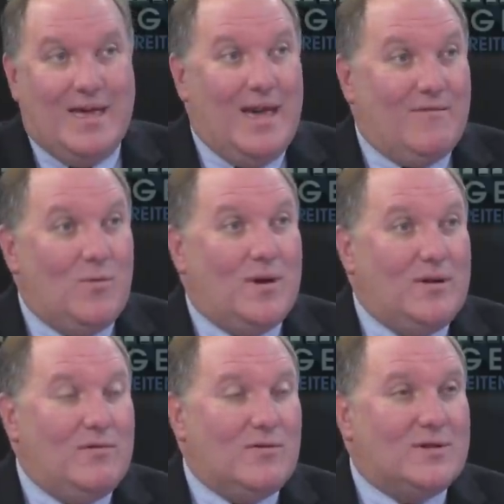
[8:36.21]

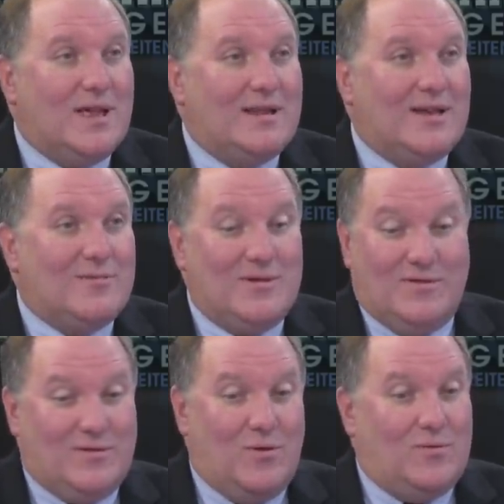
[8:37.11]
Everybody who's looked at it tells me
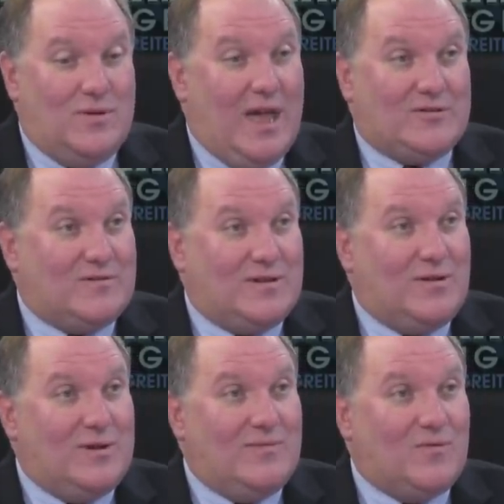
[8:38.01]
there's no national
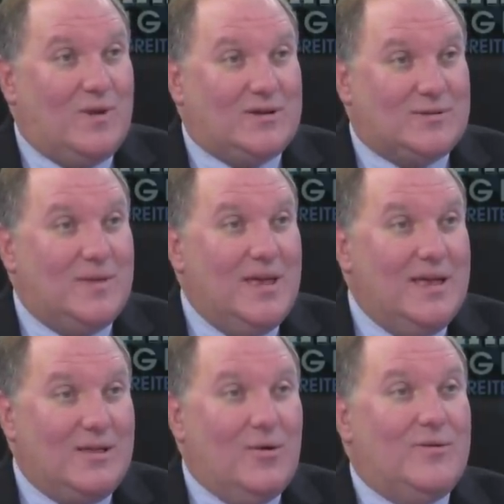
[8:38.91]
security information.
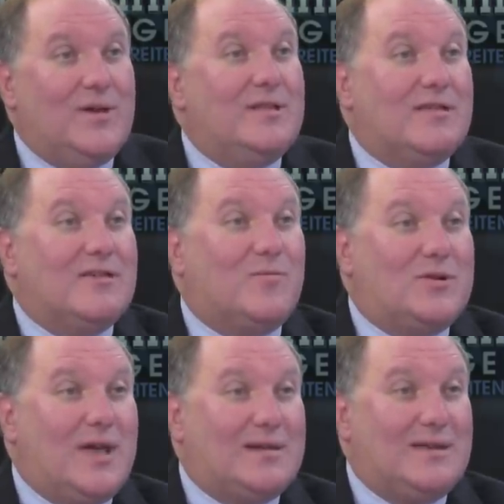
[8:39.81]
The only thing this is
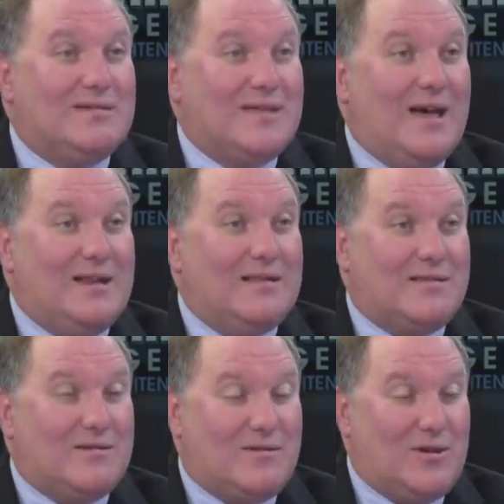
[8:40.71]
protecting is not
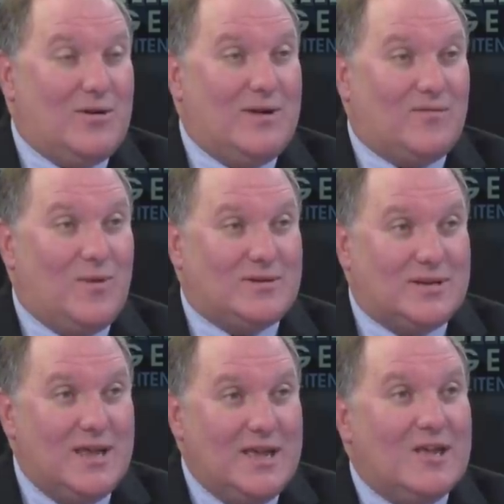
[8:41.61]
security
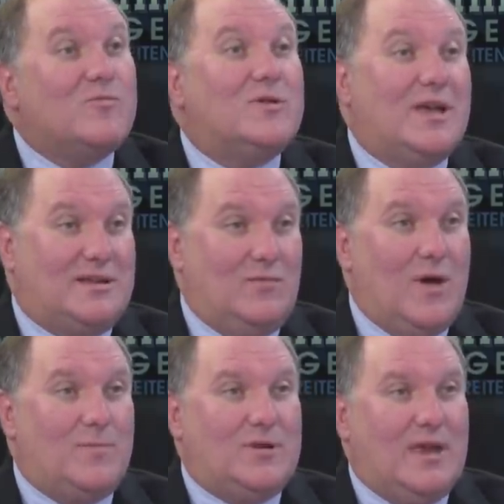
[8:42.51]
information, it's protecting
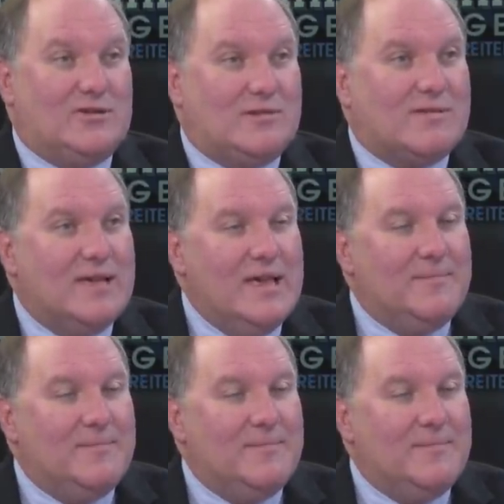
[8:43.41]
reputations.